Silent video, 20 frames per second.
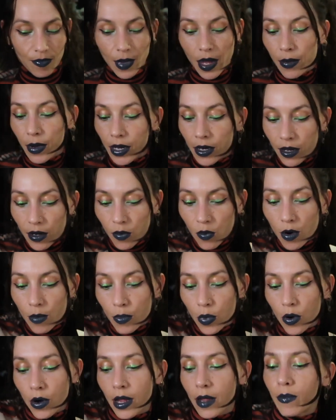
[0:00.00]
Maybe it did at
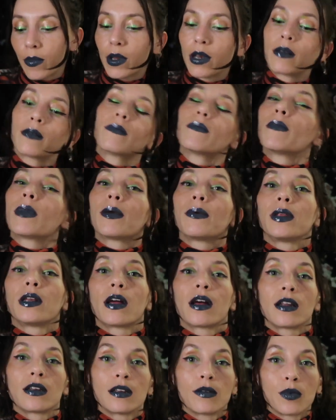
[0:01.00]
one point, but
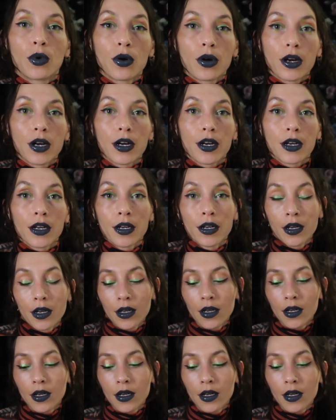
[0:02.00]
maybe not anymore.